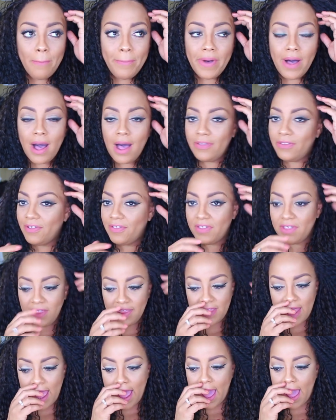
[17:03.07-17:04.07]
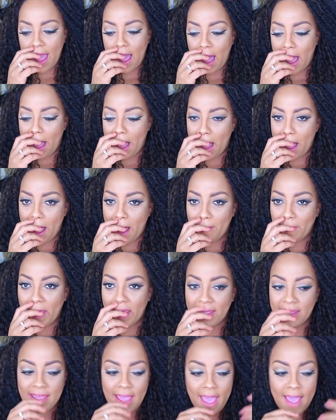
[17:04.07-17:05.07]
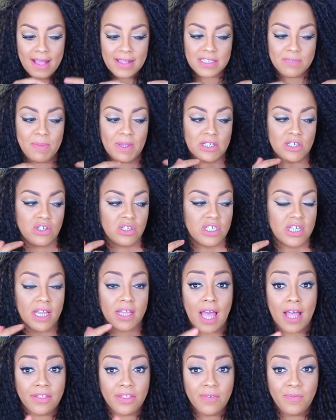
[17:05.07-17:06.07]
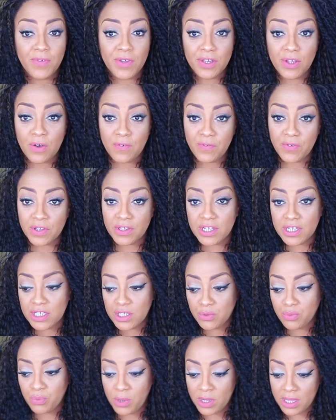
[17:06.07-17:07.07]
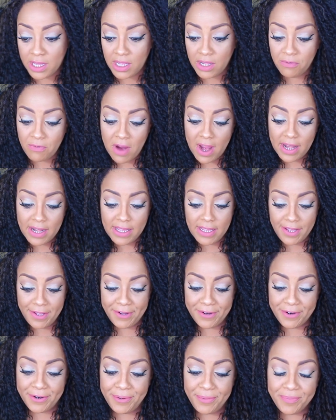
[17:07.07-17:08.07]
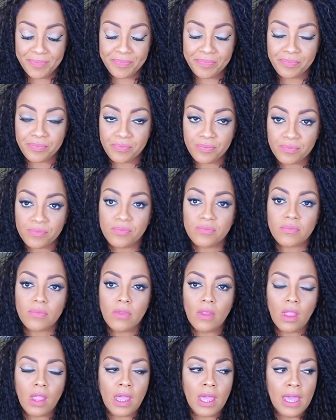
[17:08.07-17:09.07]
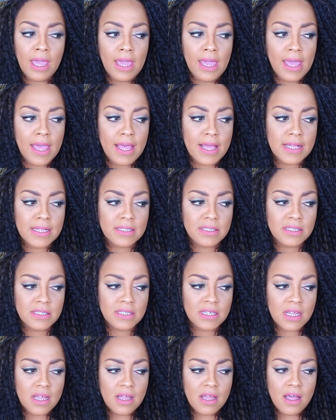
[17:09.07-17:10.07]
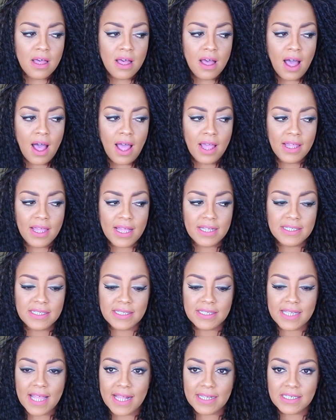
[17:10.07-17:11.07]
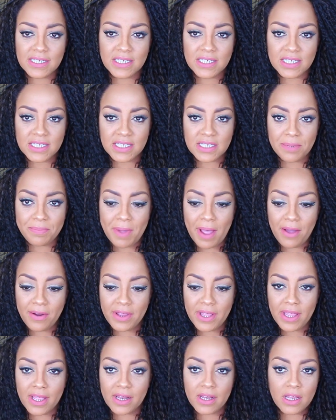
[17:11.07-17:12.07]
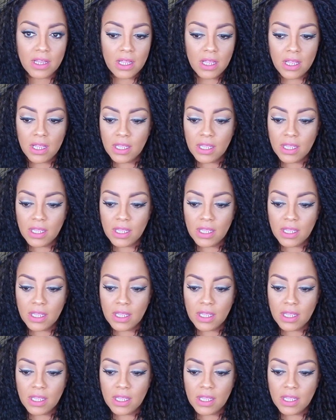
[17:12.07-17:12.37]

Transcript: But other than that, um, yes, make sure you check out the video for this wig right here. And I guess that's just about it.